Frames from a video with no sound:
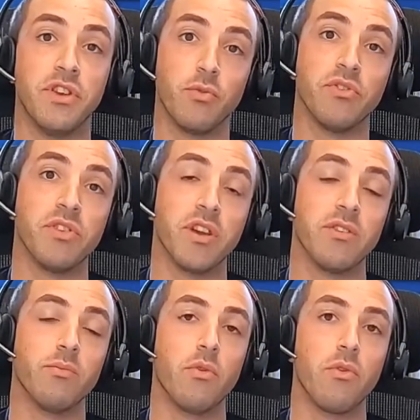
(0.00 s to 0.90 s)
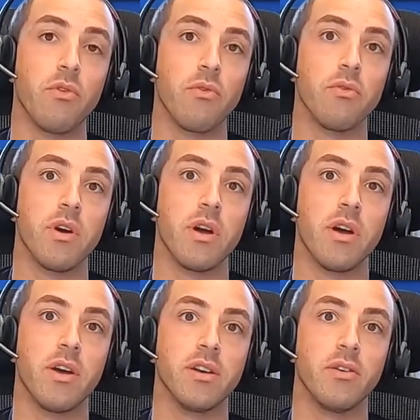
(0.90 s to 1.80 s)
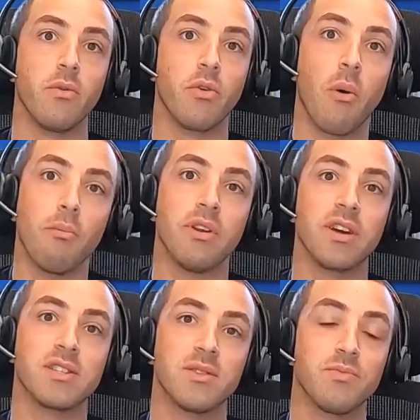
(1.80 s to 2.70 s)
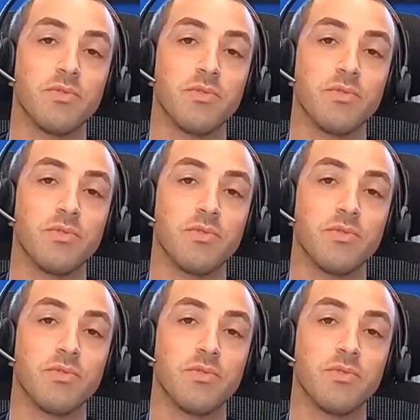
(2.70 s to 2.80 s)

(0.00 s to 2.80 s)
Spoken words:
want to get more complex and